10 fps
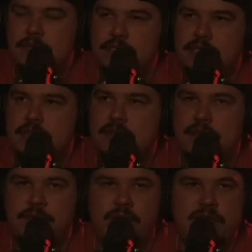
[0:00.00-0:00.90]
he wasn't the
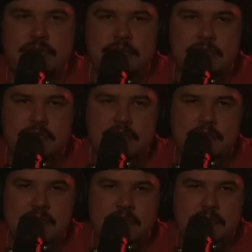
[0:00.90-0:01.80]
only one.
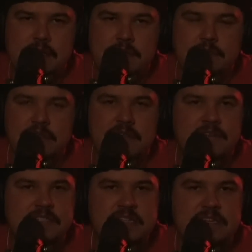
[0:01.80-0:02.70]
So the
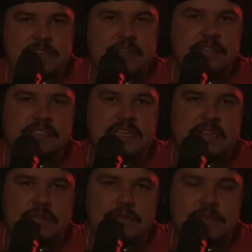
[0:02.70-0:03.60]
investigation
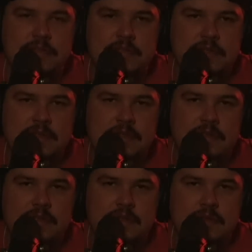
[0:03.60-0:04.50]
continued,
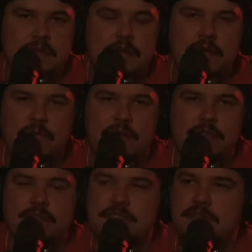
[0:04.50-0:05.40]
all
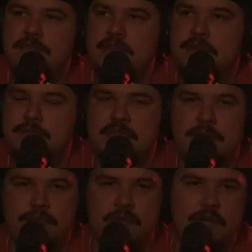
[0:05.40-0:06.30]
while the list of victims
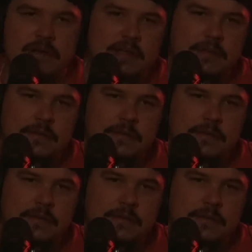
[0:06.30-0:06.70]
kept growing.